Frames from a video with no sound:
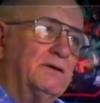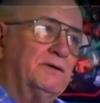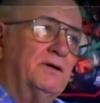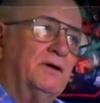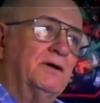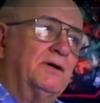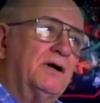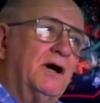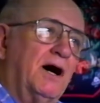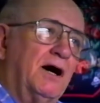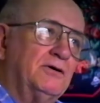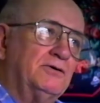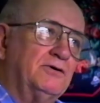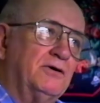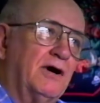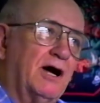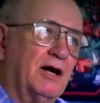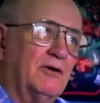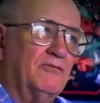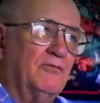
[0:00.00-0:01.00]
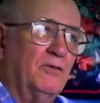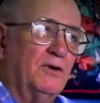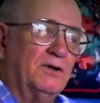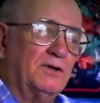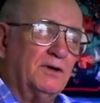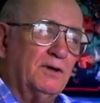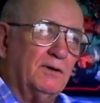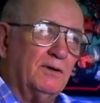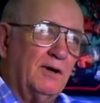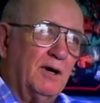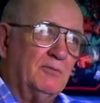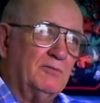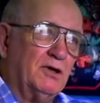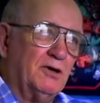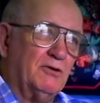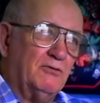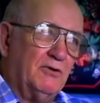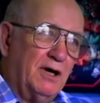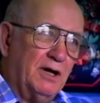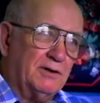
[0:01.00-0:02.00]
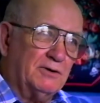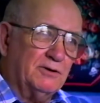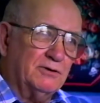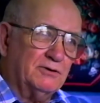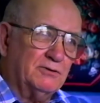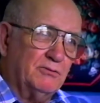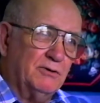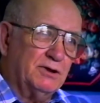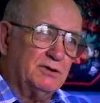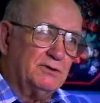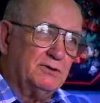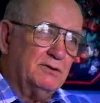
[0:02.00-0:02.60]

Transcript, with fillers: their contract with Columbia Records, which